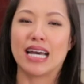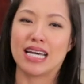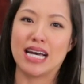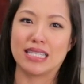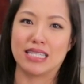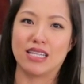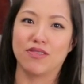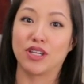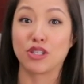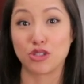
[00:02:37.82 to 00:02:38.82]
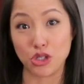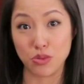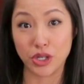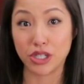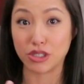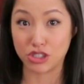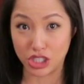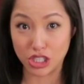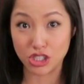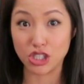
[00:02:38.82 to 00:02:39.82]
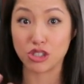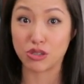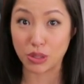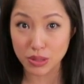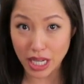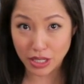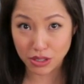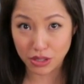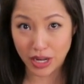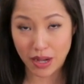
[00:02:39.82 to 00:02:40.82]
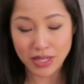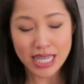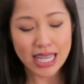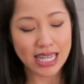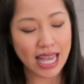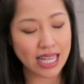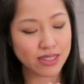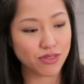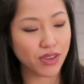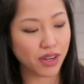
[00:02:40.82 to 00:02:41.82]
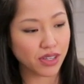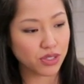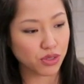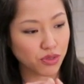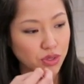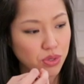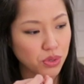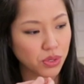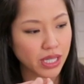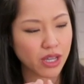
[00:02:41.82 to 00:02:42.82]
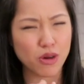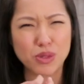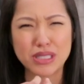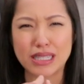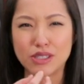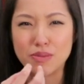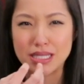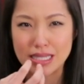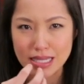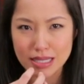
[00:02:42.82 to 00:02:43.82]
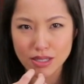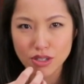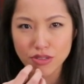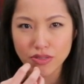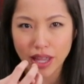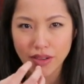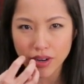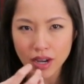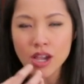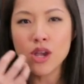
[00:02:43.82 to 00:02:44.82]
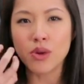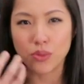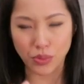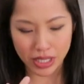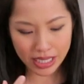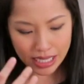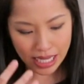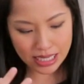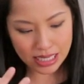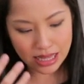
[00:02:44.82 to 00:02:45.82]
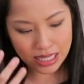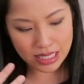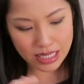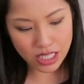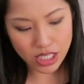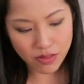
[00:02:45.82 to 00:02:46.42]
a cousin of like the turmeric or ginger. It grows underground. It has a very sort of cooling, almost a little medicinal flavor. Really nice in this dish.